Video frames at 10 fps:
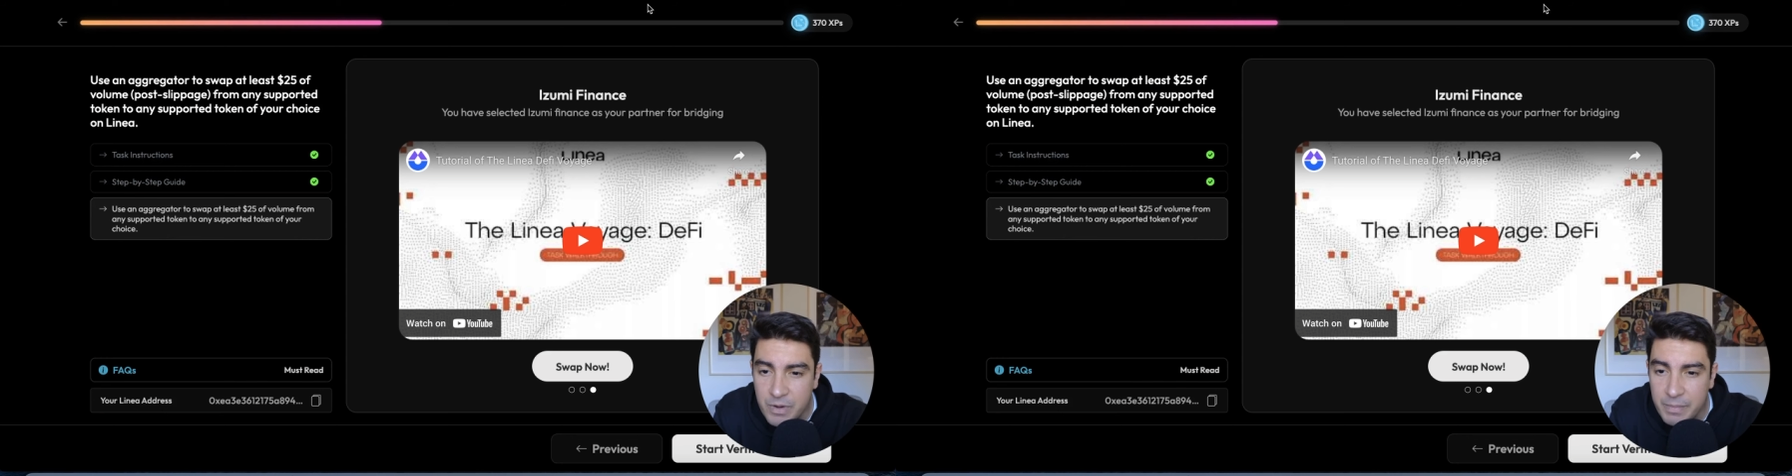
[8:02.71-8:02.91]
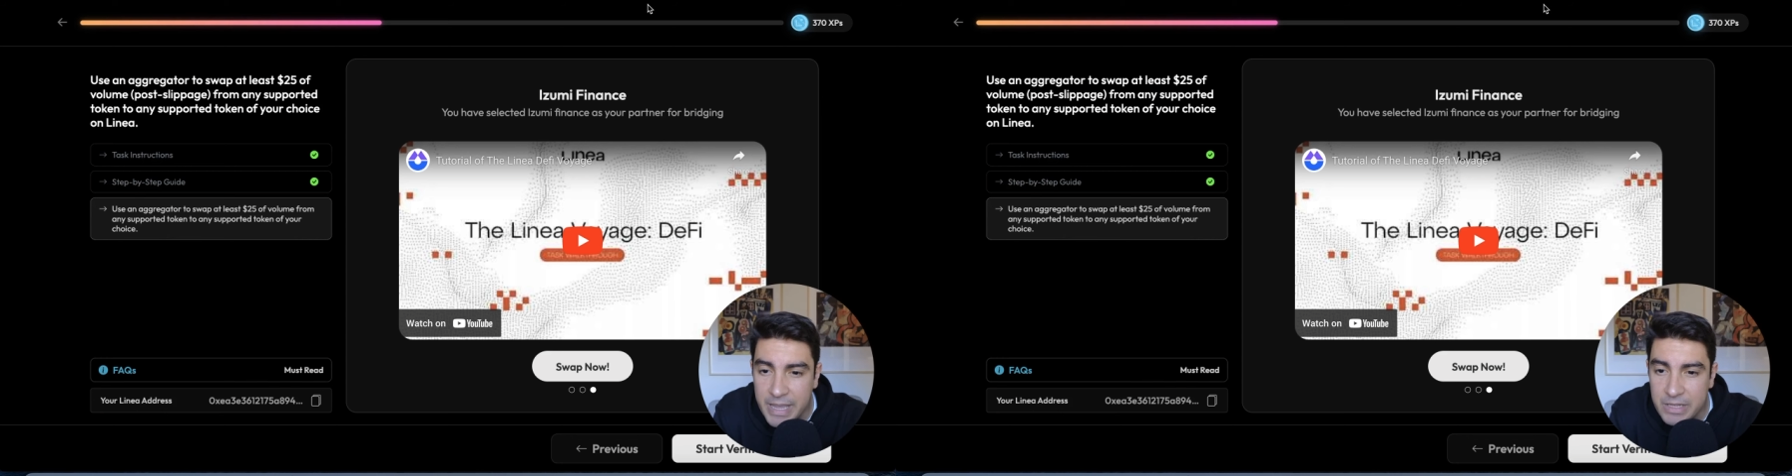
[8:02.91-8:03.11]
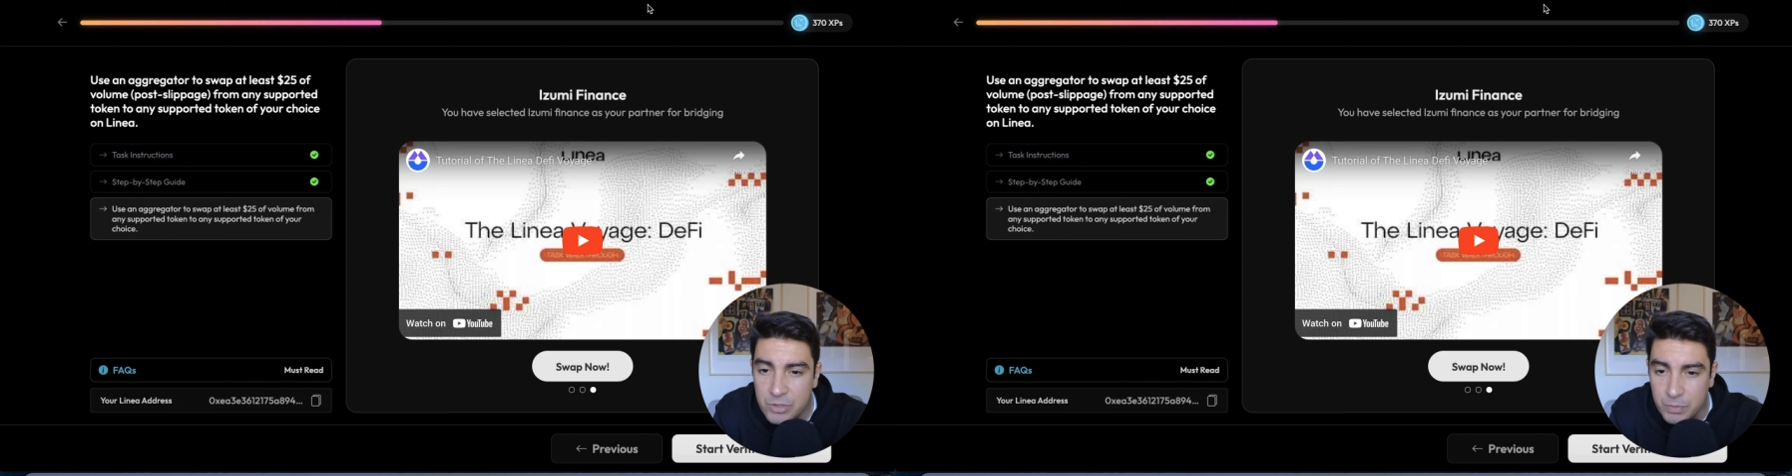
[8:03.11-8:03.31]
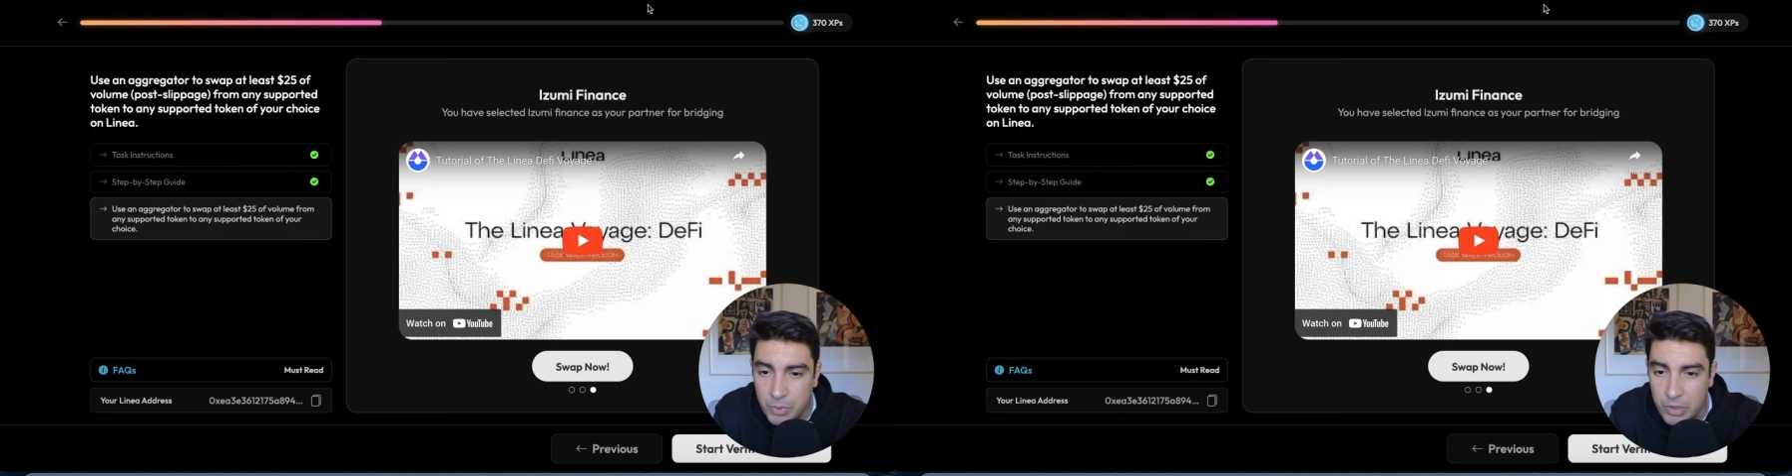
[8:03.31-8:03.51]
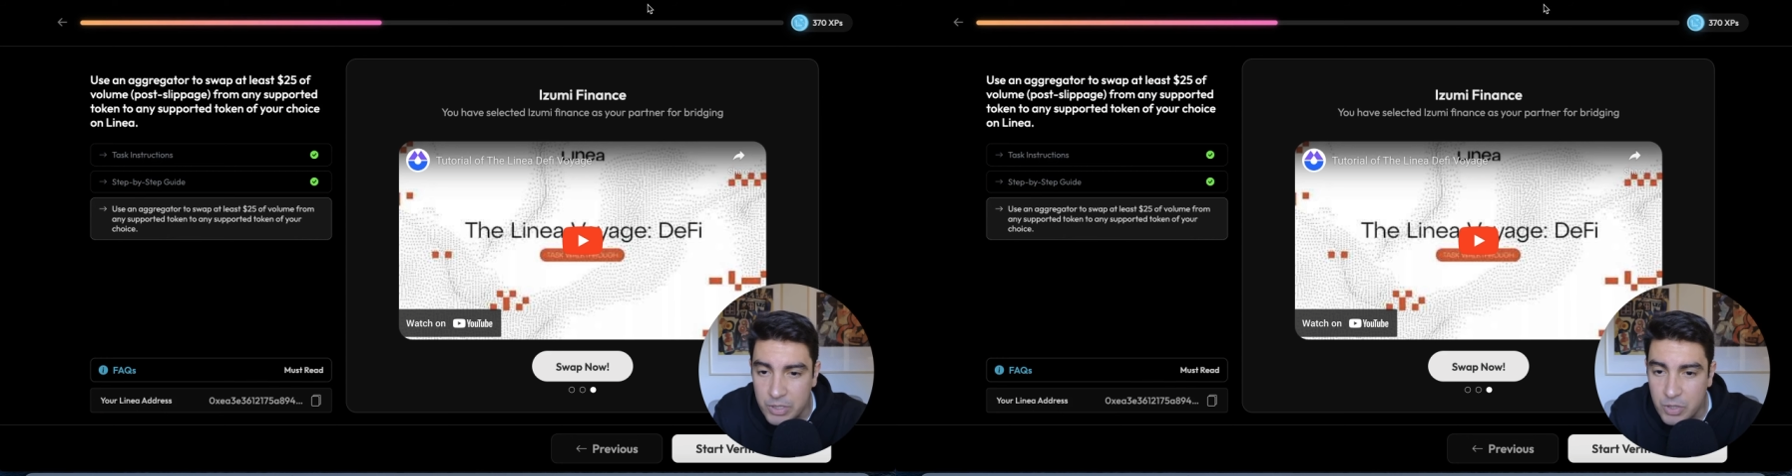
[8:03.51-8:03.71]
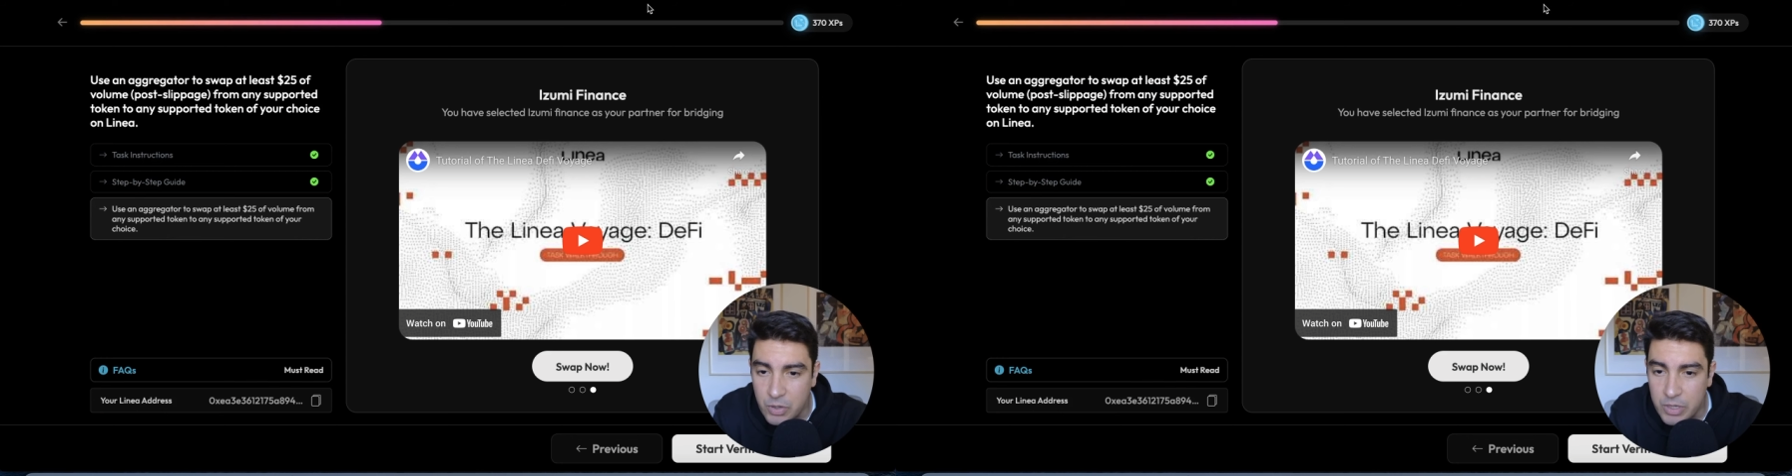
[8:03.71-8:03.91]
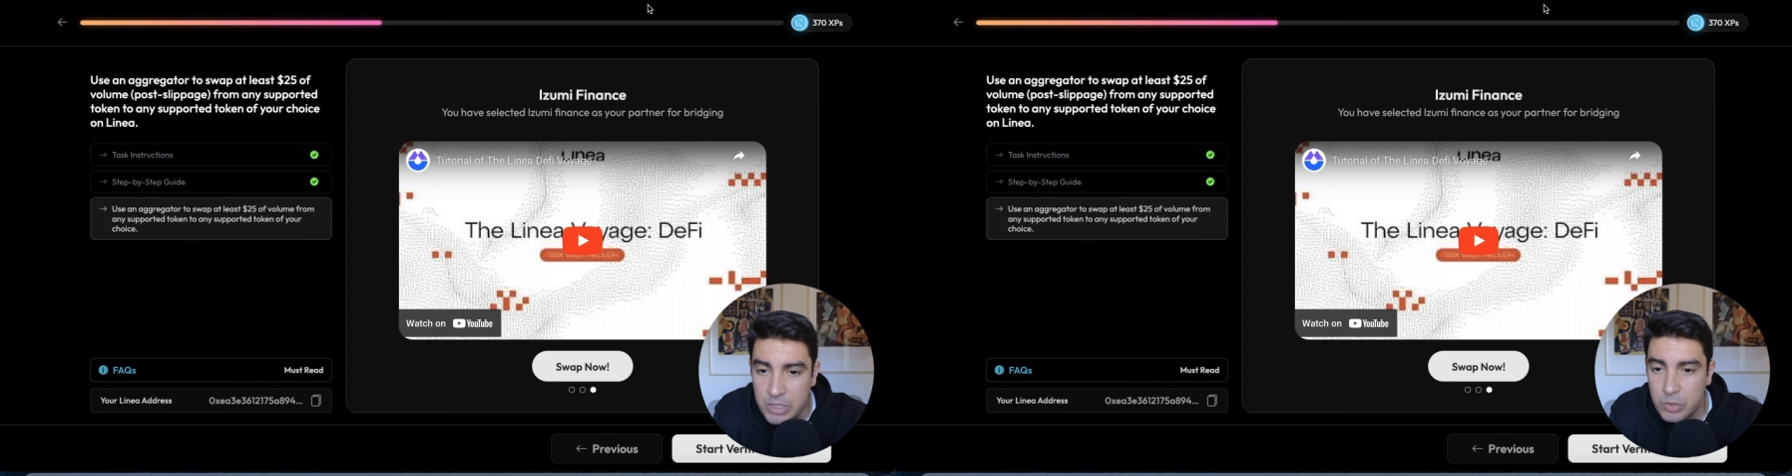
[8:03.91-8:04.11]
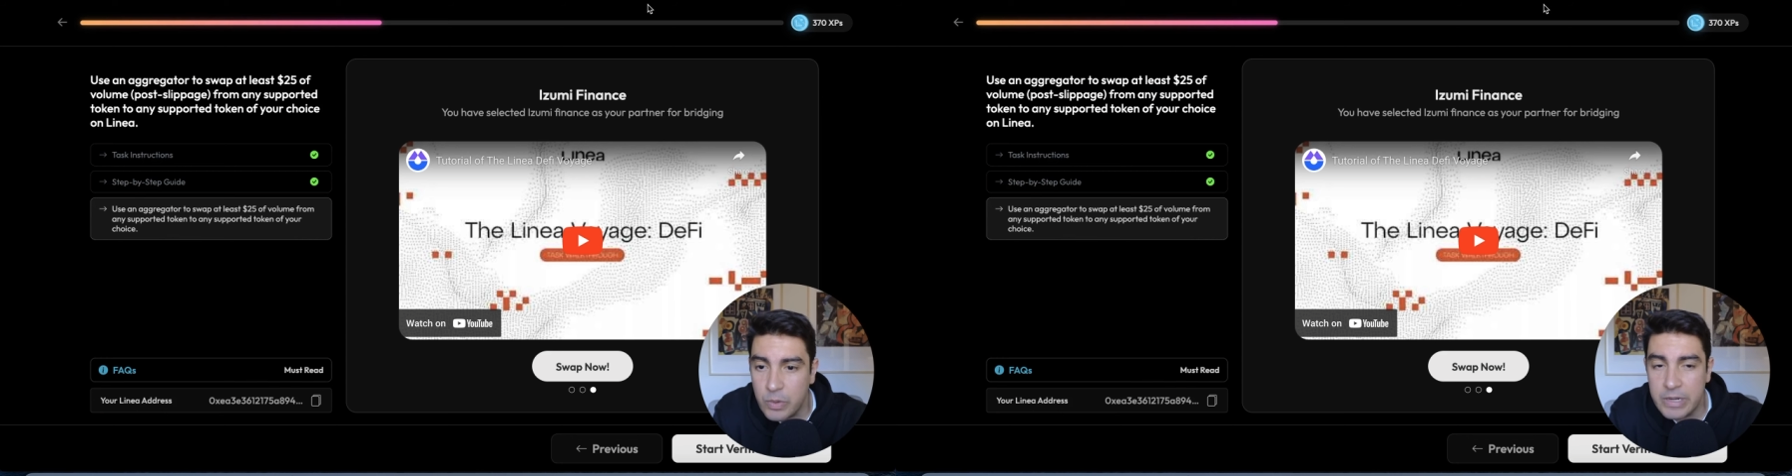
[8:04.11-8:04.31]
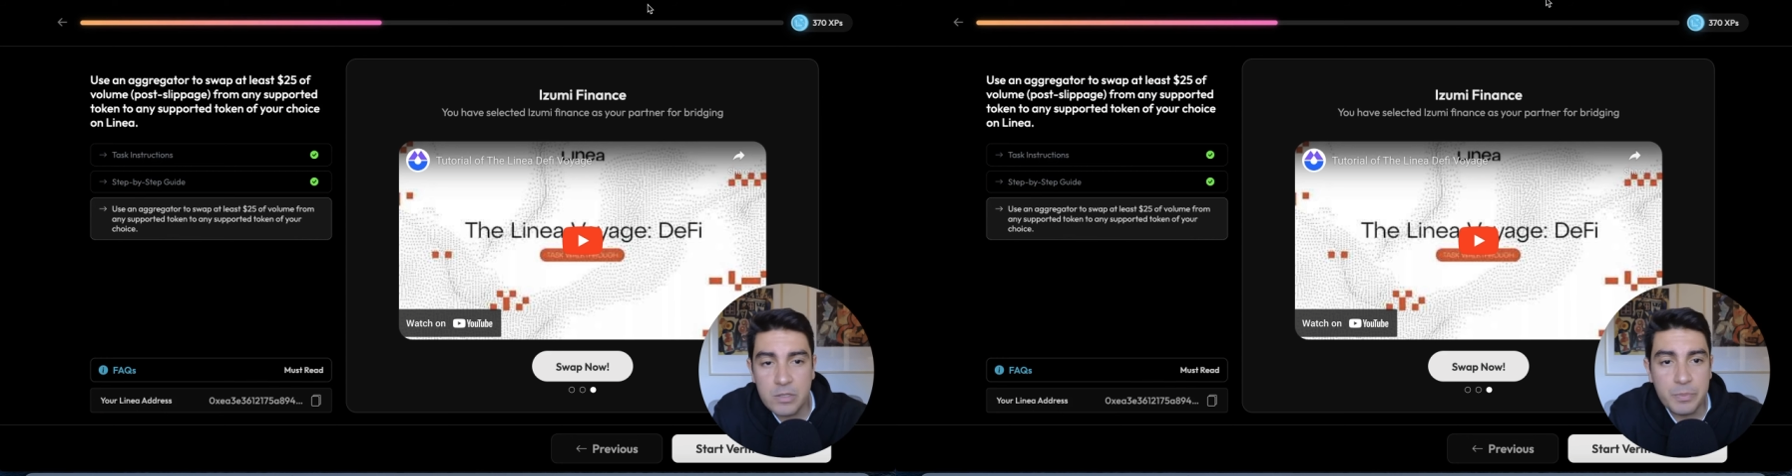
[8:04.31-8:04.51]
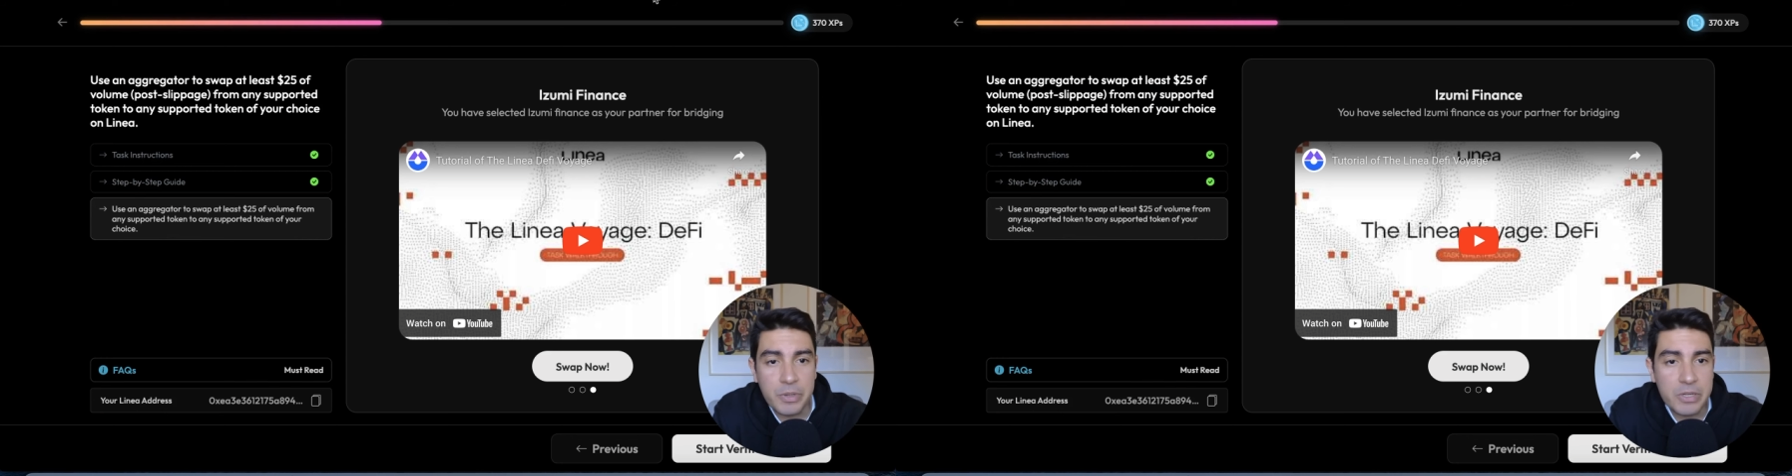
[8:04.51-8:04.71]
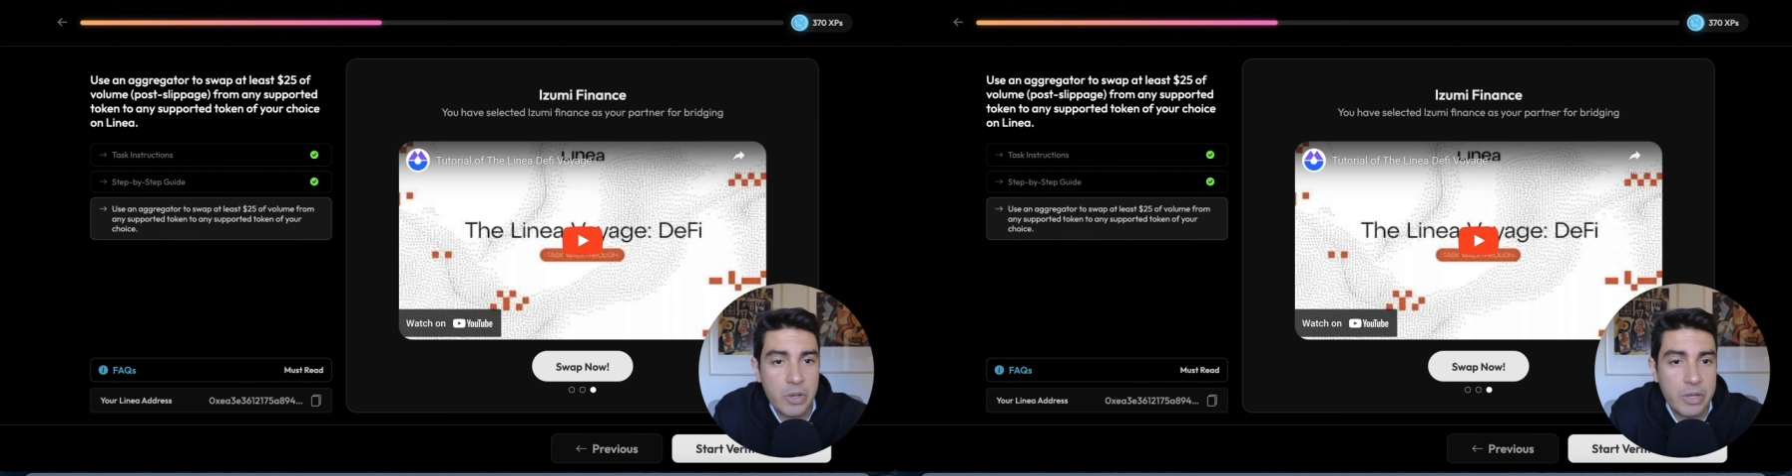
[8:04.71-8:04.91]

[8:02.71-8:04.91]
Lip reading: Any supported token, 20 supported token.